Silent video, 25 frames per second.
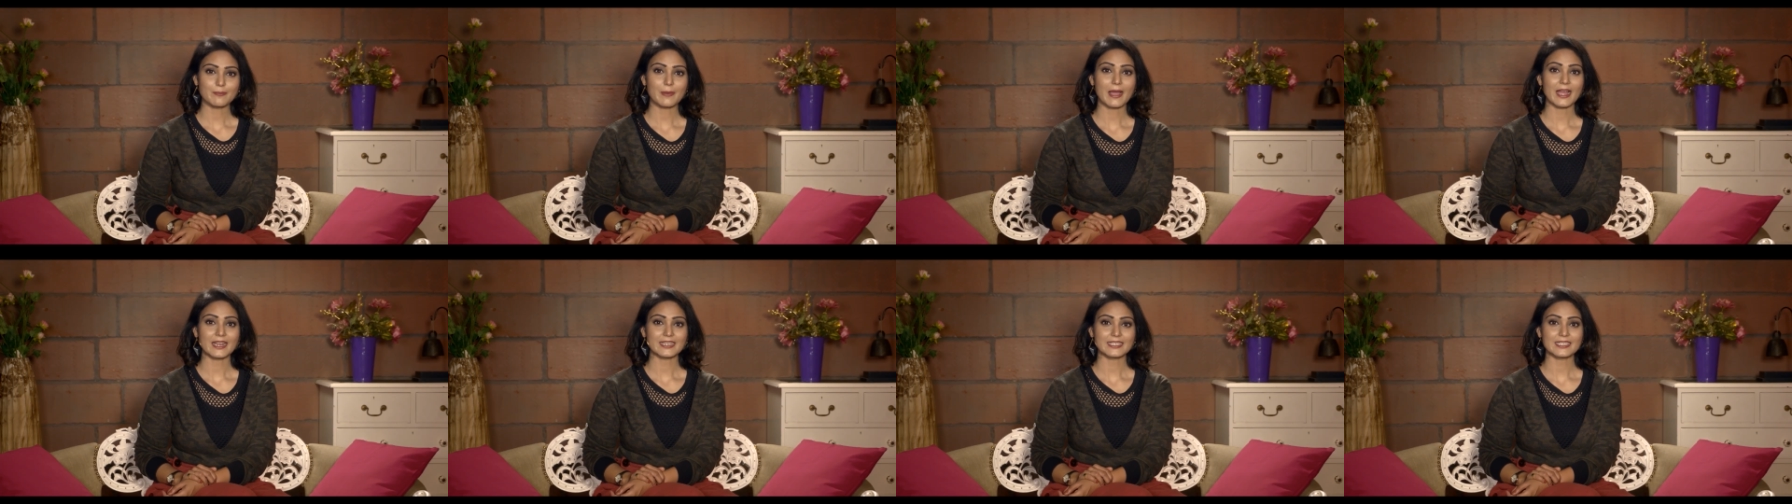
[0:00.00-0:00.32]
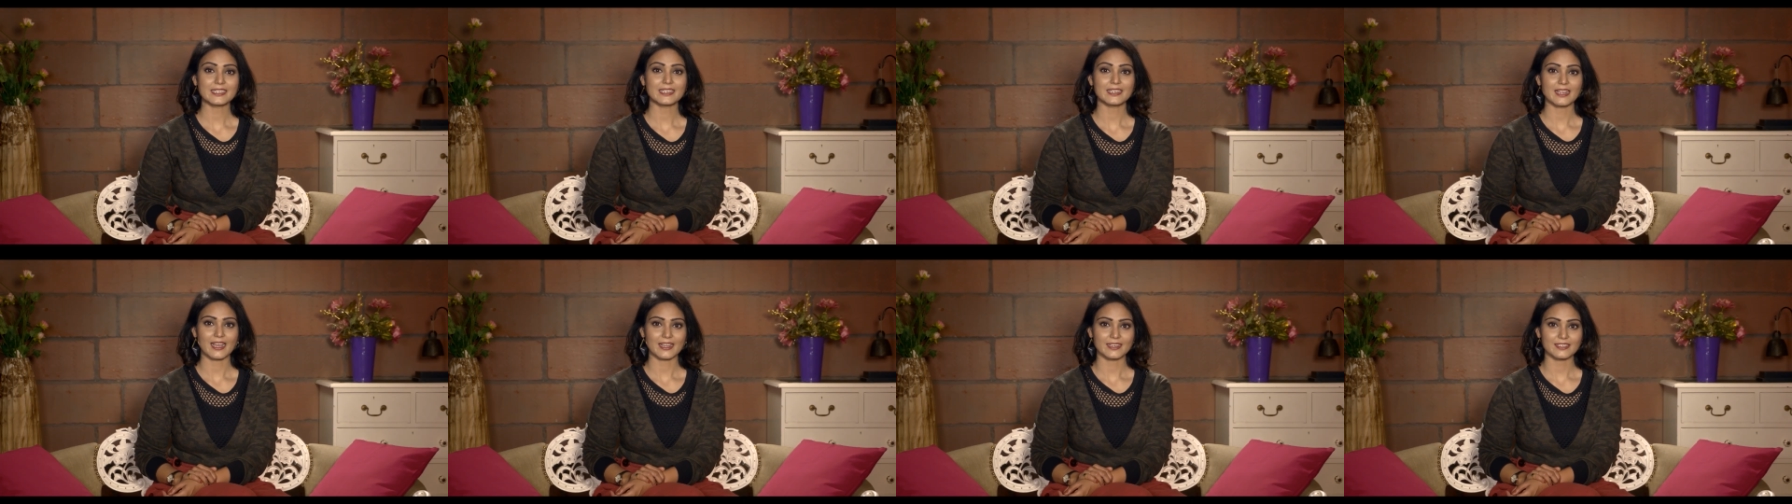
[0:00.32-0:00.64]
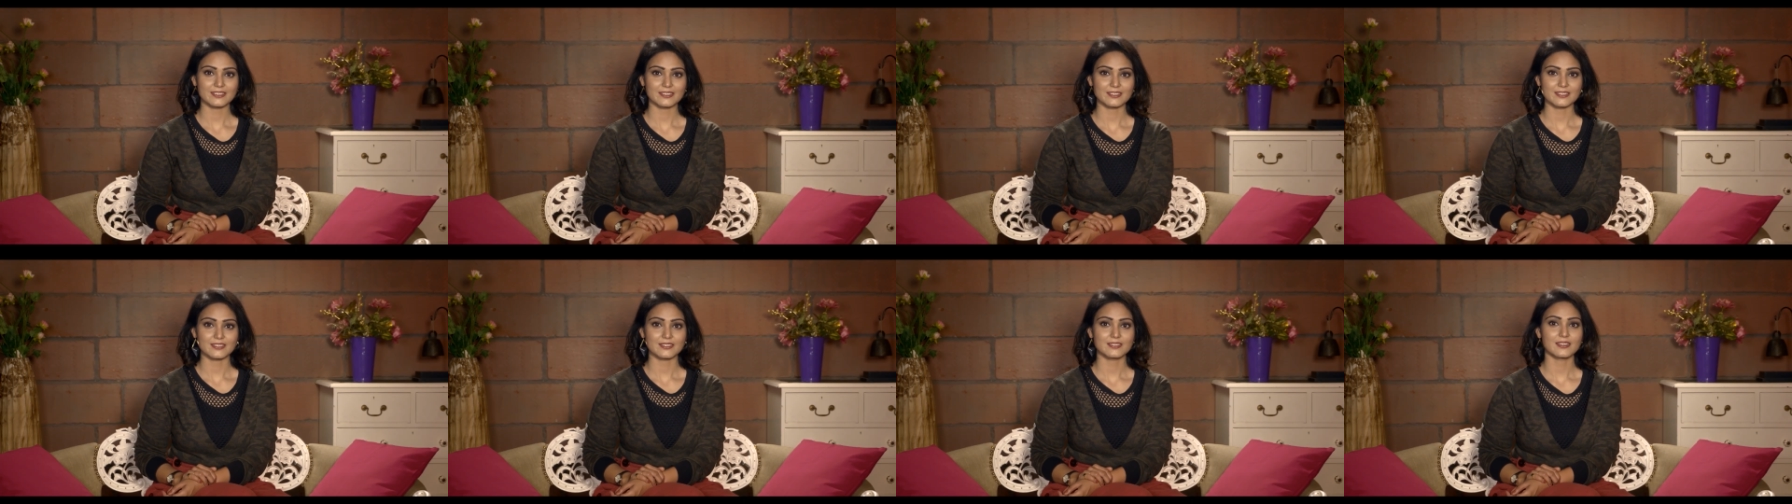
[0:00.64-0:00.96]
Panty
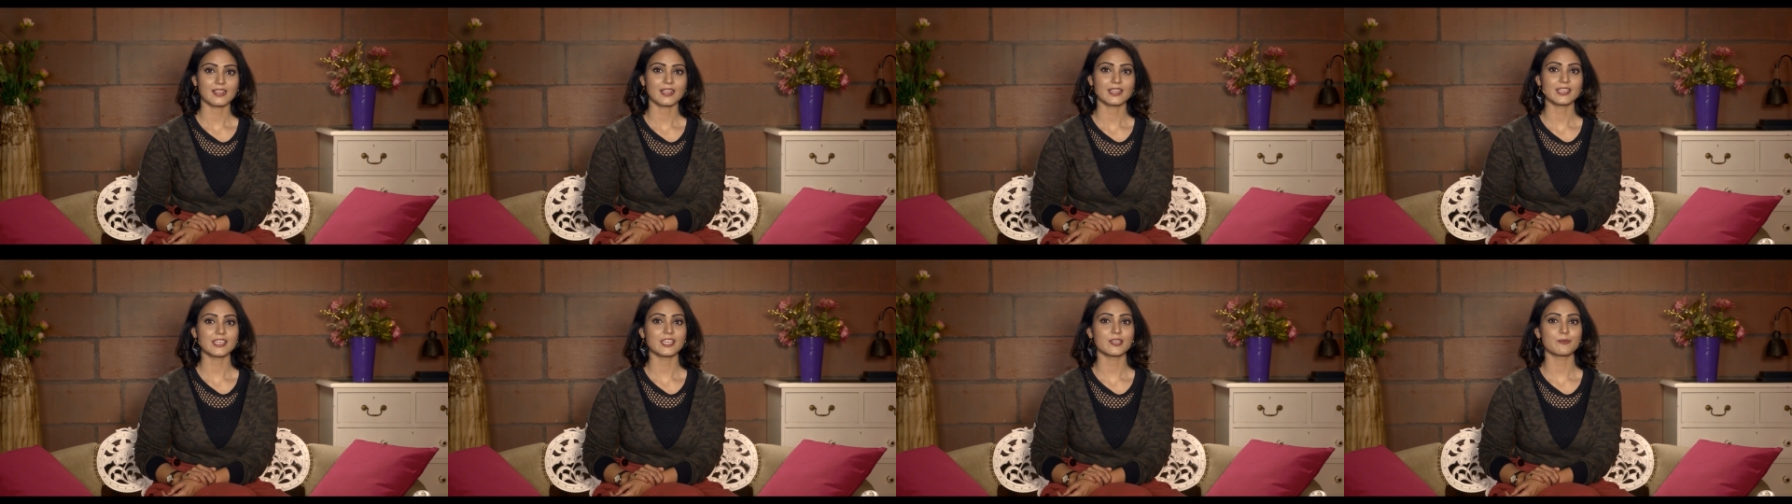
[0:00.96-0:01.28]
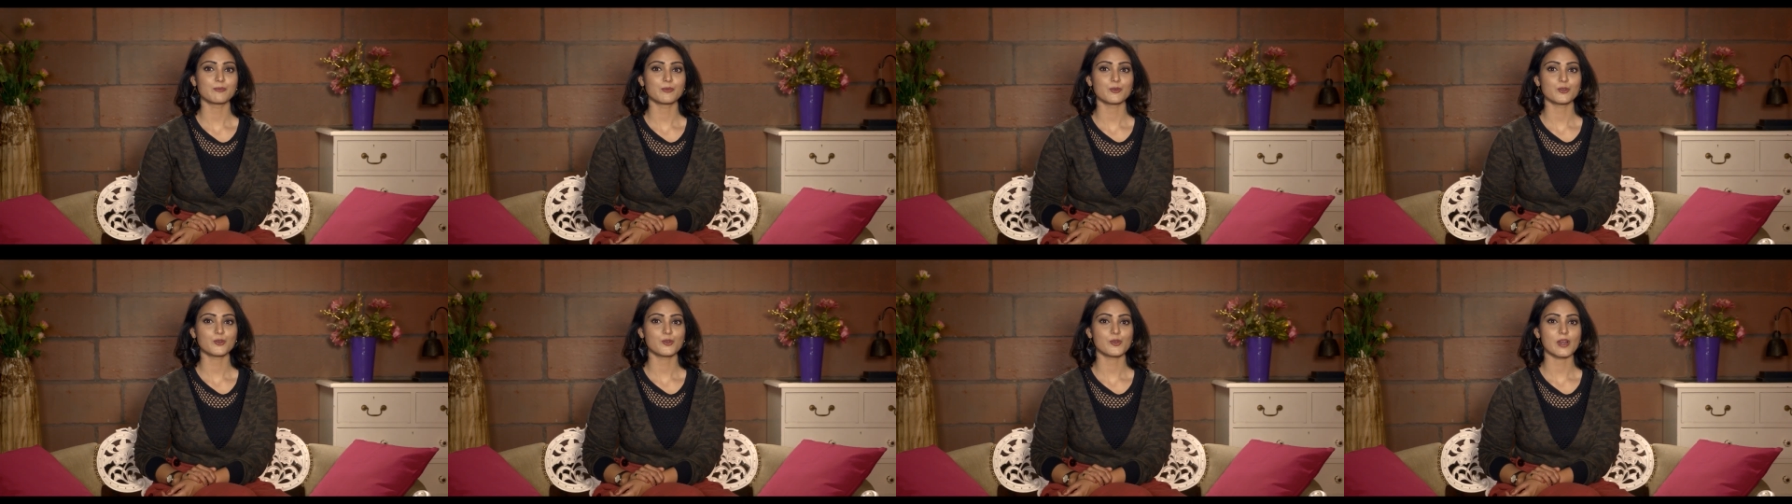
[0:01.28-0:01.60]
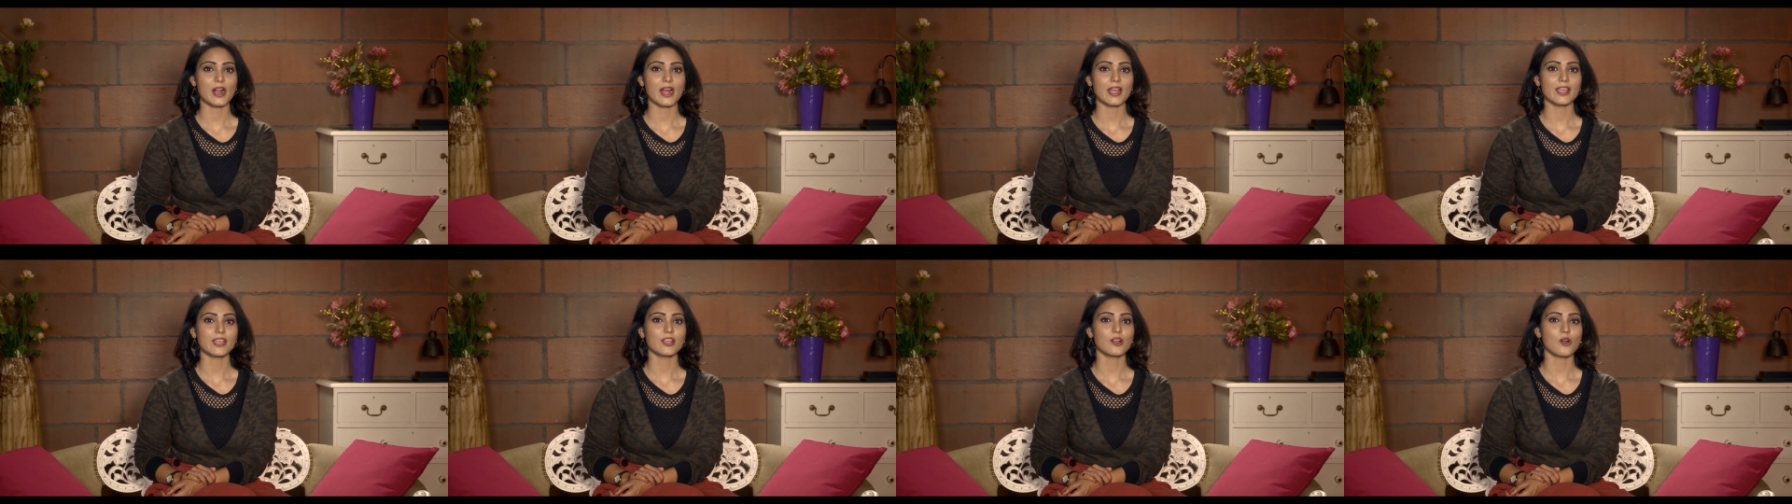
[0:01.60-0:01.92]
Liners keep you
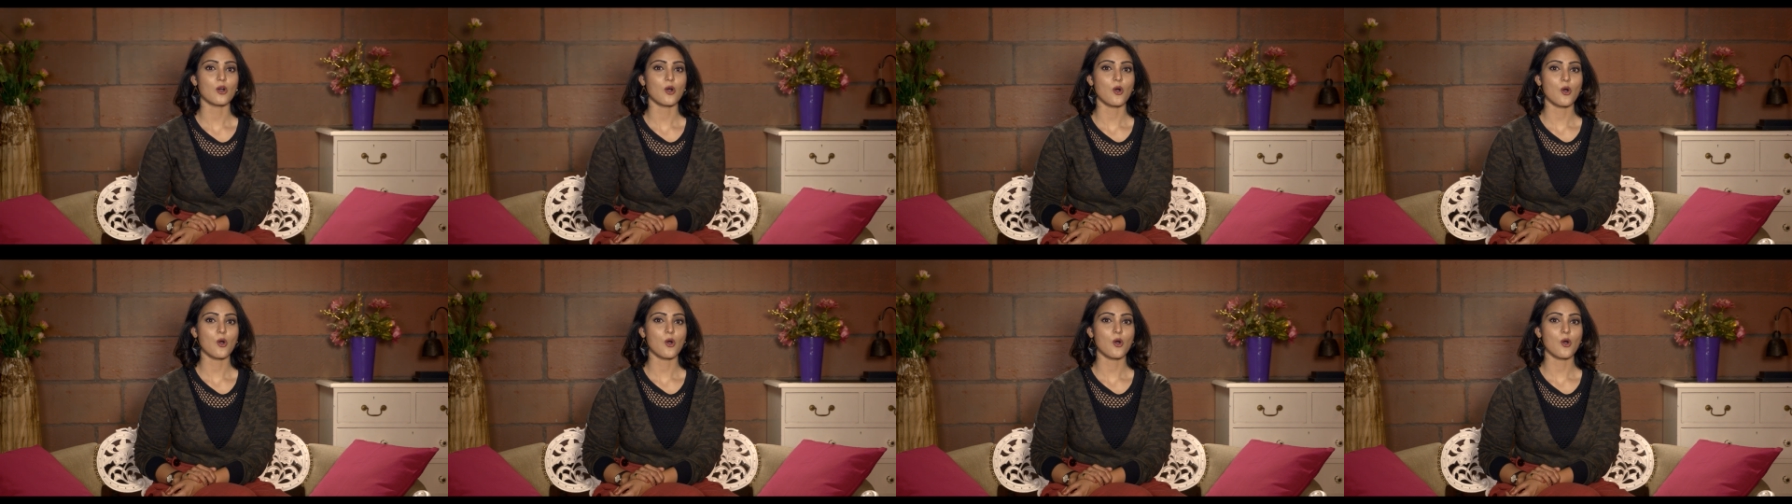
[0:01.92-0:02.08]
dry